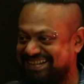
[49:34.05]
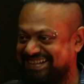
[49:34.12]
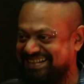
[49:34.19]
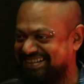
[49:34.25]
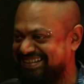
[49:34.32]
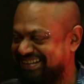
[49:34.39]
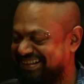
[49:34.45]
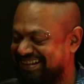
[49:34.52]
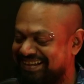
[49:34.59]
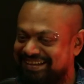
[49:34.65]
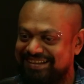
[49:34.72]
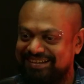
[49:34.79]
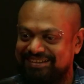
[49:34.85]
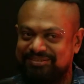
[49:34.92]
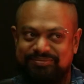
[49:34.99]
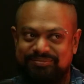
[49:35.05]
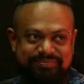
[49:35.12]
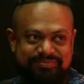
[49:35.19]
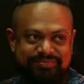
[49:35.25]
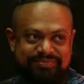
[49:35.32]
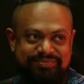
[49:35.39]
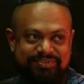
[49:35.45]
yeah.
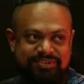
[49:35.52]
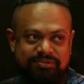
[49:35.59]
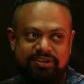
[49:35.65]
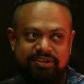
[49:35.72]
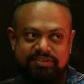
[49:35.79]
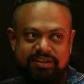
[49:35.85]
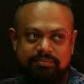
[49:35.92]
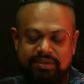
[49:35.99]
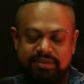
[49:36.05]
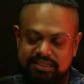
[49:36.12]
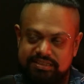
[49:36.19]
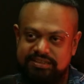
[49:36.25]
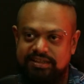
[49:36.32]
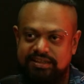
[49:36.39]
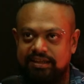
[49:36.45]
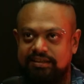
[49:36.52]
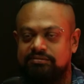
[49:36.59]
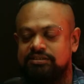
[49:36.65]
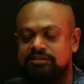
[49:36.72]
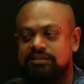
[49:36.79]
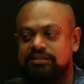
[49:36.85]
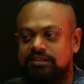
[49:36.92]
We have 10 minutes, yeah.
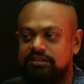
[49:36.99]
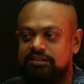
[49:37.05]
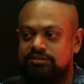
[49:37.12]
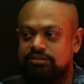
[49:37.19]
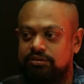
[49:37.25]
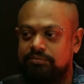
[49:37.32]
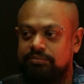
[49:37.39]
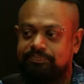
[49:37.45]
So